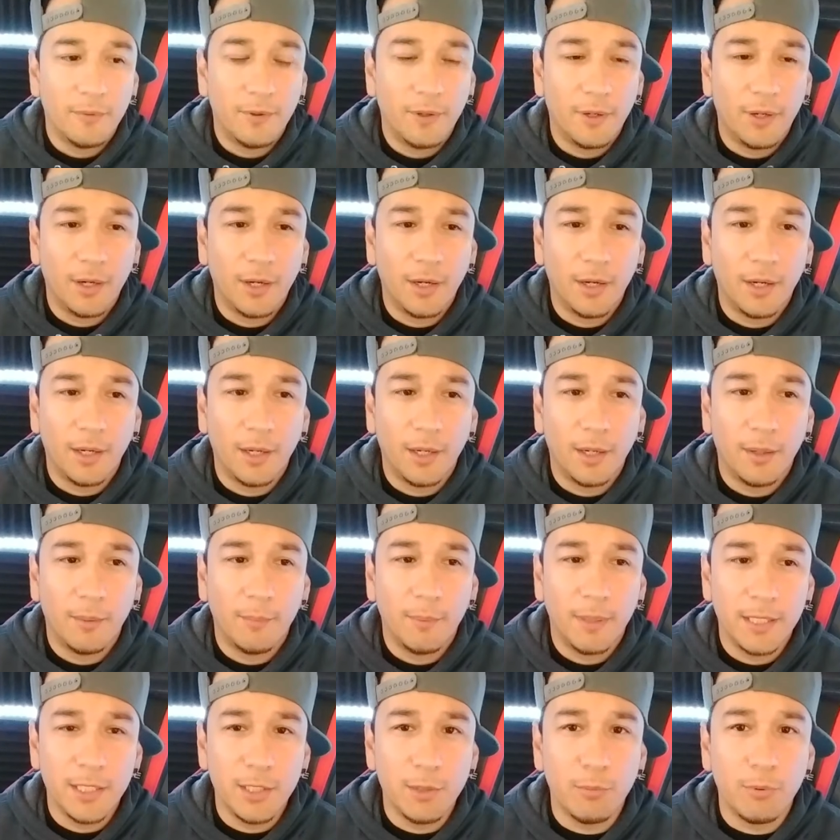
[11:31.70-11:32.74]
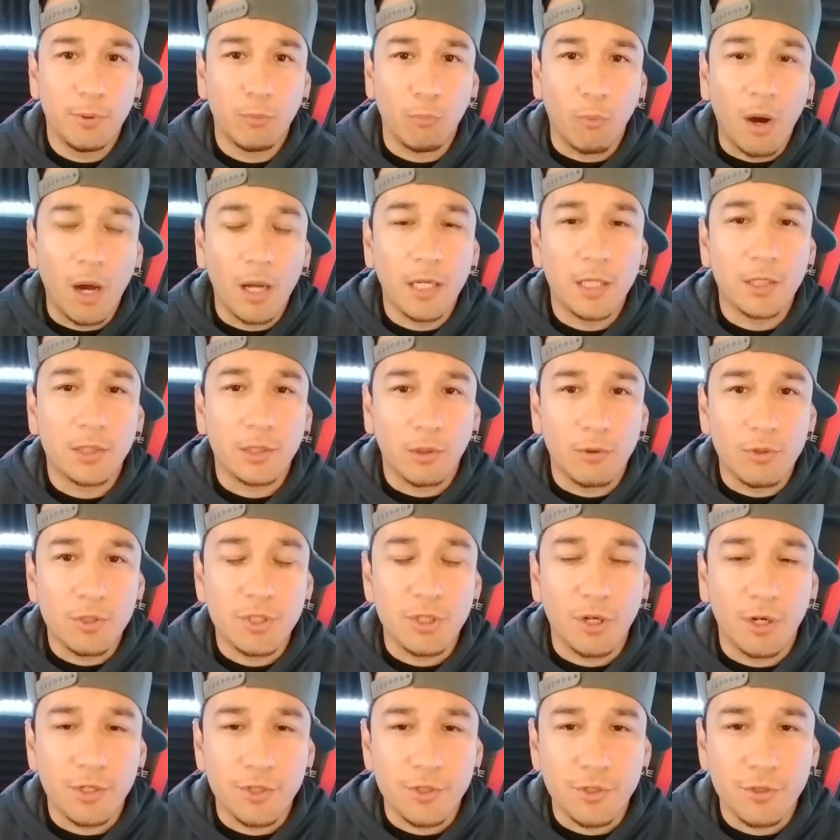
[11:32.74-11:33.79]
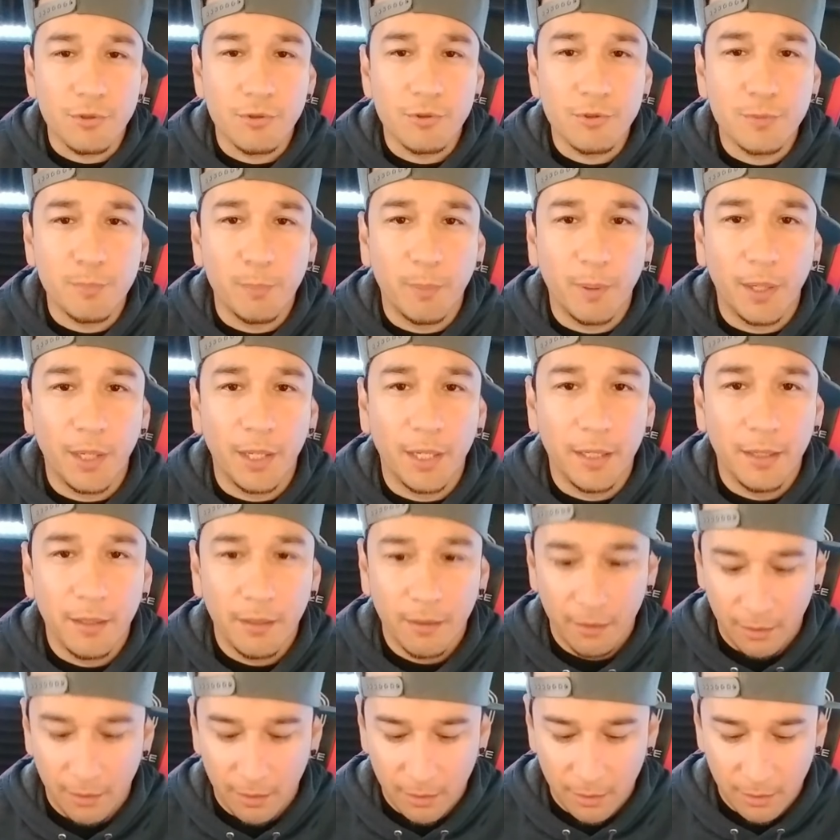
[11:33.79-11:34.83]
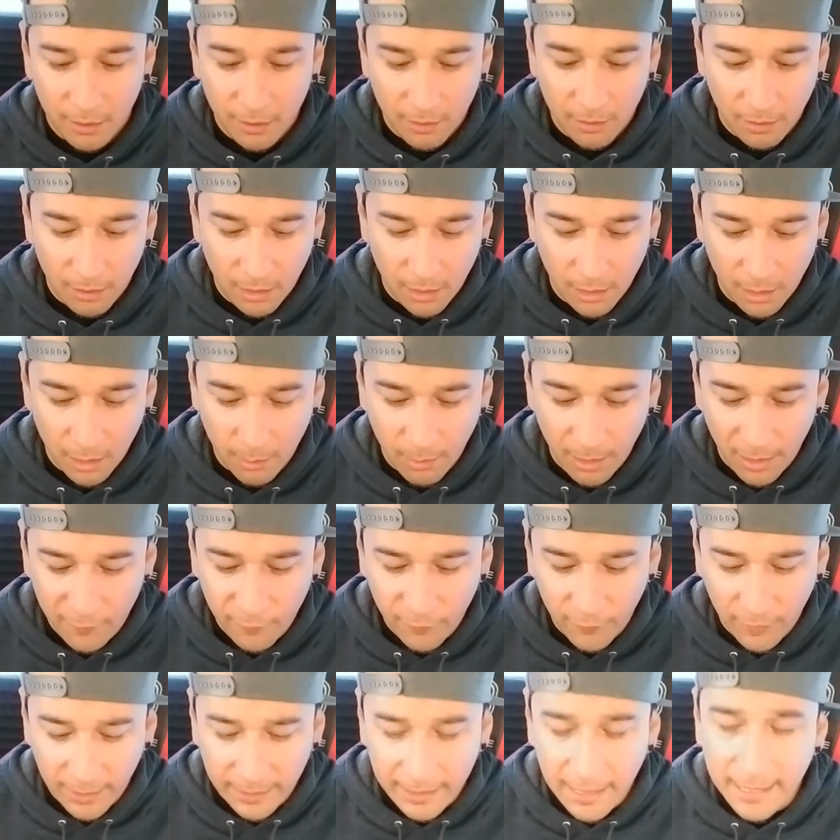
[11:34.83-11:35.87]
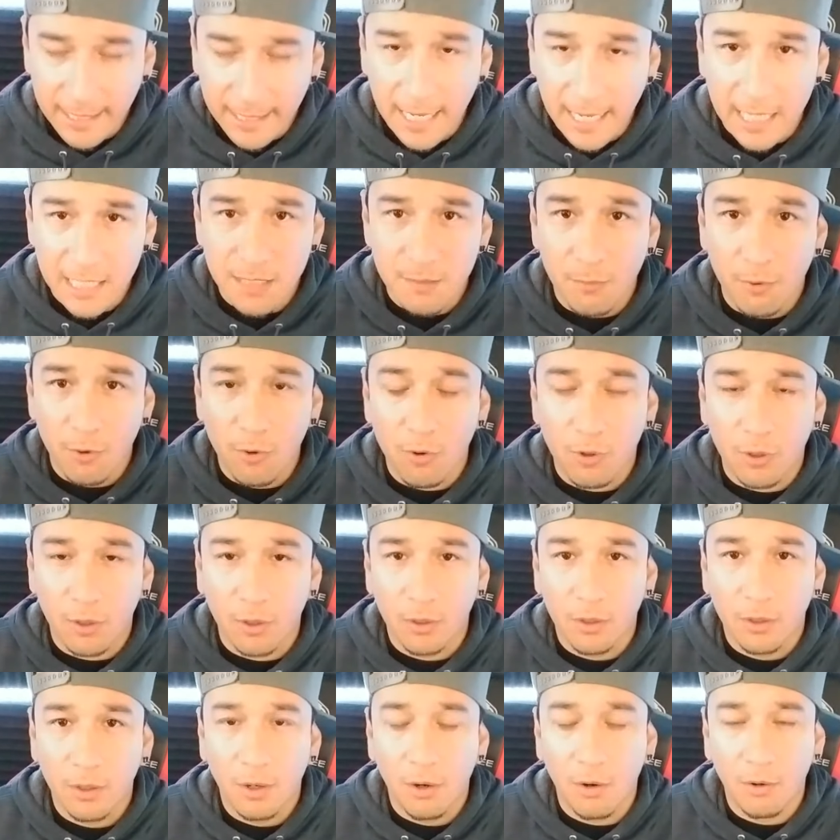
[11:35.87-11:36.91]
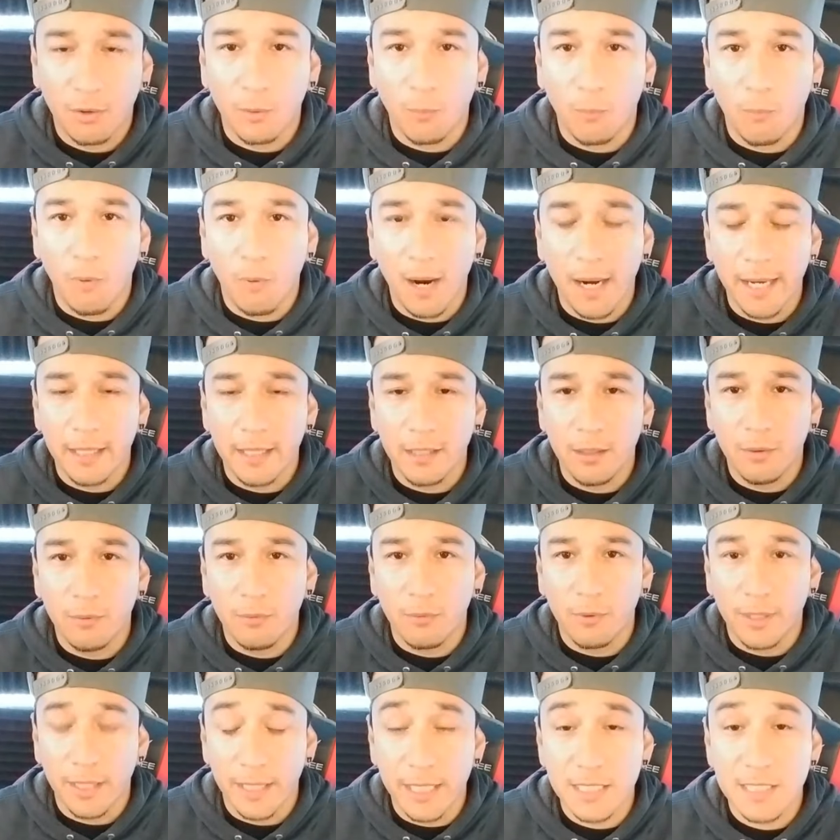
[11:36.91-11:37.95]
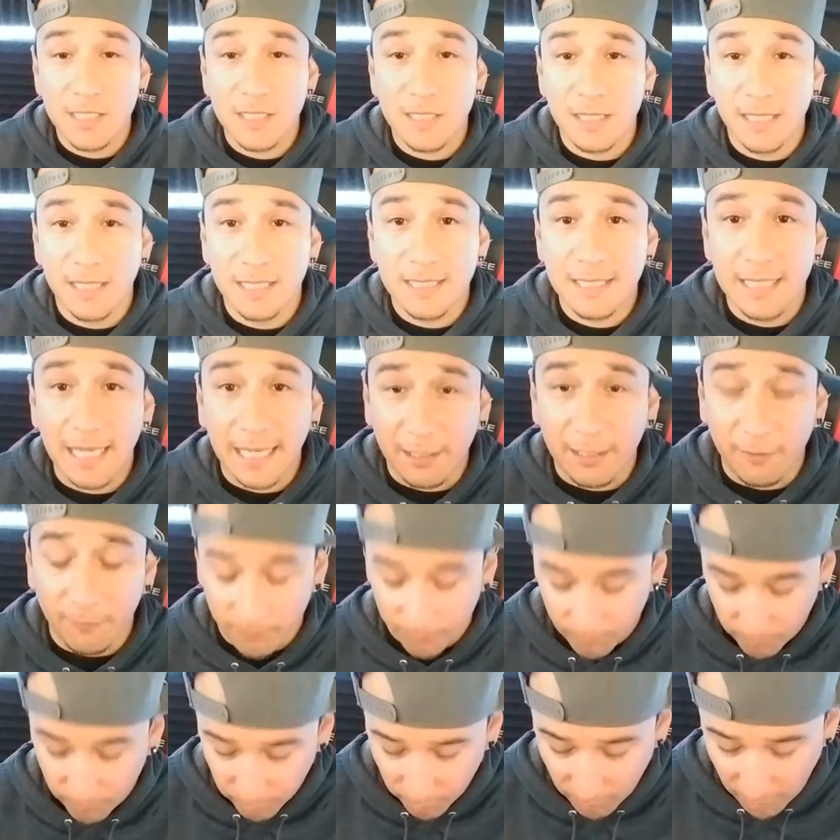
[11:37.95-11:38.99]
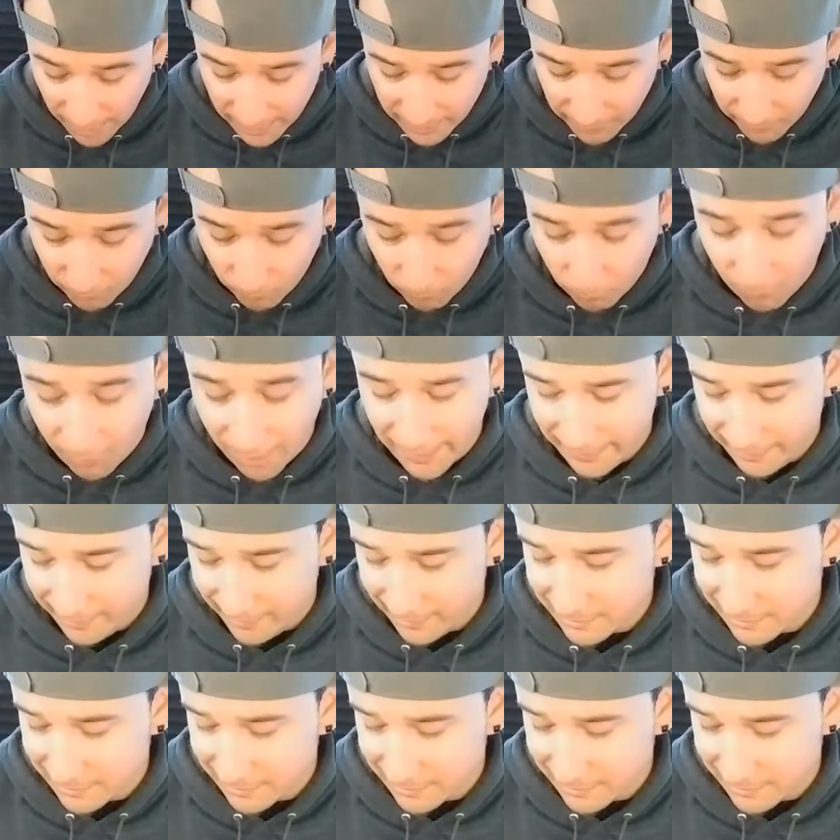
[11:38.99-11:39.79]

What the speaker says: and you would want to throw chartreuse, but I feel like I catch more on a white lure, and it's like a bright white.